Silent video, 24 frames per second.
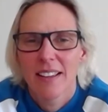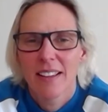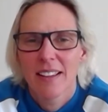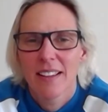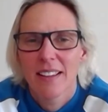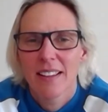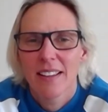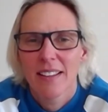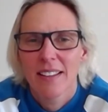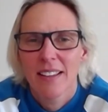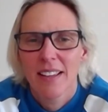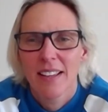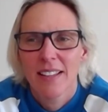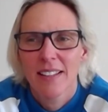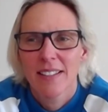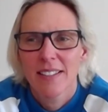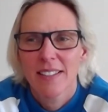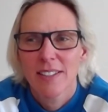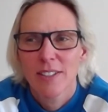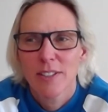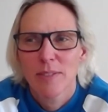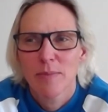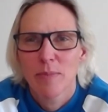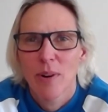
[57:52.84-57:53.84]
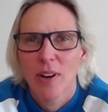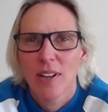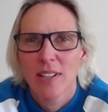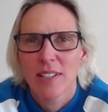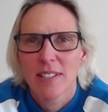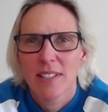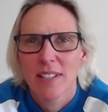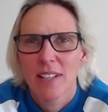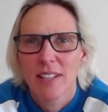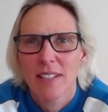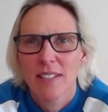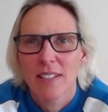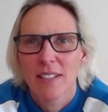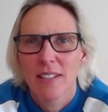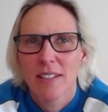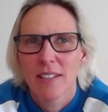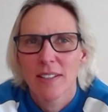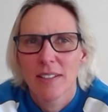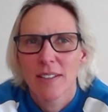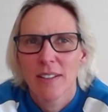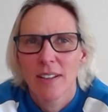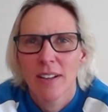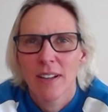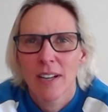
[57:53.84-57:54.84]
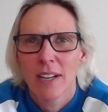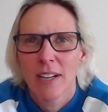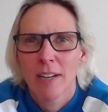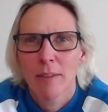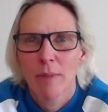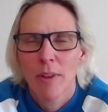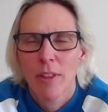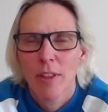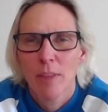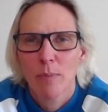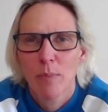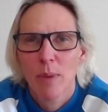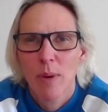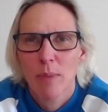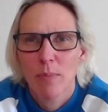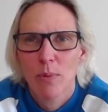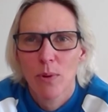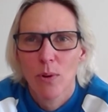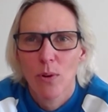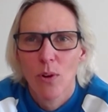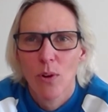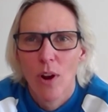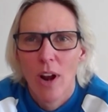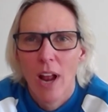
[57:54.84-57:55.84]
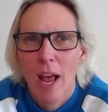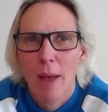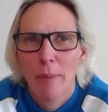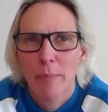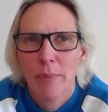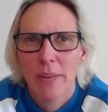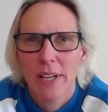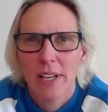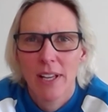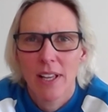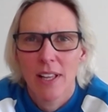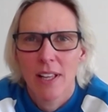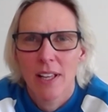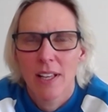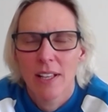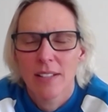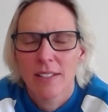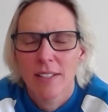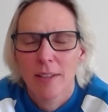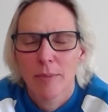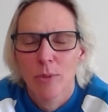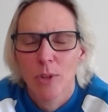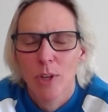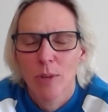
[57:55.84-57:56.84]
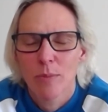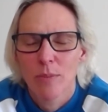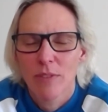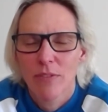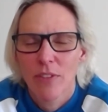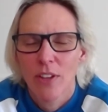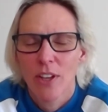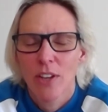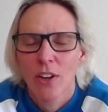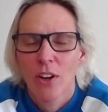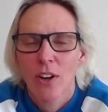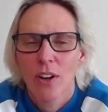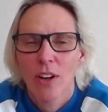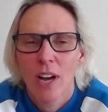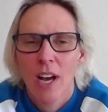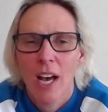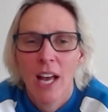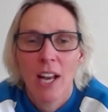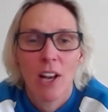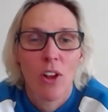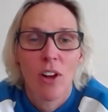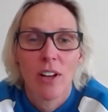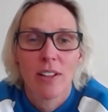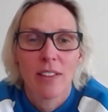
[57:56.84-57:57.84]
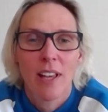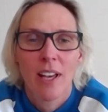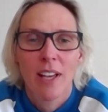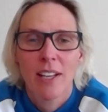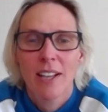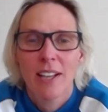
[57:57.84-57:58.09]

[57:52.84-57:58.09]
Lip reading: It's a good mindset, isn't it? I think people are a lot happier sometimes if they aren't like that.